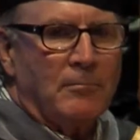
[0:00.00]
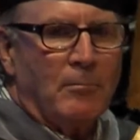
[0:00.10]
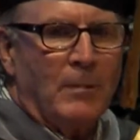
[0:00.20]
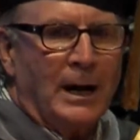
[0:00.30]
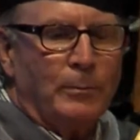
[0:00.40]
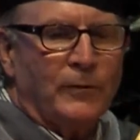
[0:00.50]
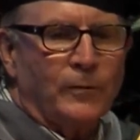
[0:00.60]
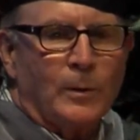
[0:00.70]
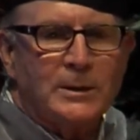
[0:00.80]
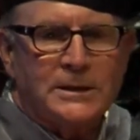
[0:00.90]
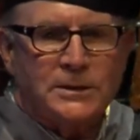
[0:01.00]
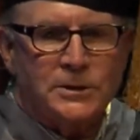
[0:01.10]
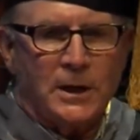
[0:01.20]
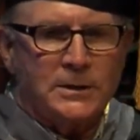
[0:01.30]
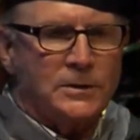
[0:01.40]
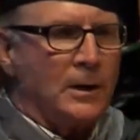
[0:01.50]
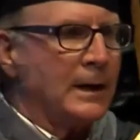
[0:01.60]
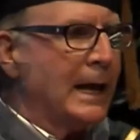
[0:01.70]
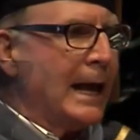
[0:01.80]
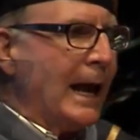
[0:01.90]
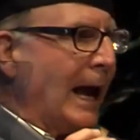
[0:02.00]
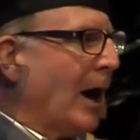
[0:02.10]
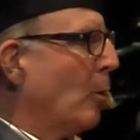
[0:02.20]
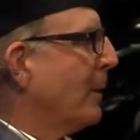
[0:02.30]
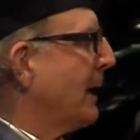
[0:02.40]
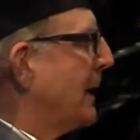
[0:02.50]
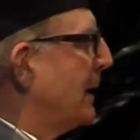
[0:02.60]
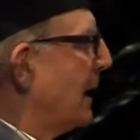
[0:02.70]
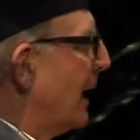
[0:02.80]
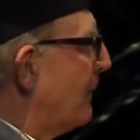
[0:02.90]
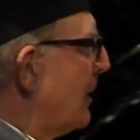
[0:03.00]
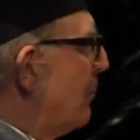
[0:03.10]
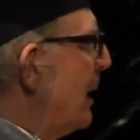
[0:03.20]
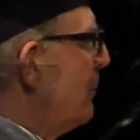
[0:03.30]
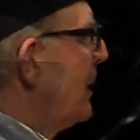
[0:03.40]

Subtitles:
My performance is judged on how many AVMA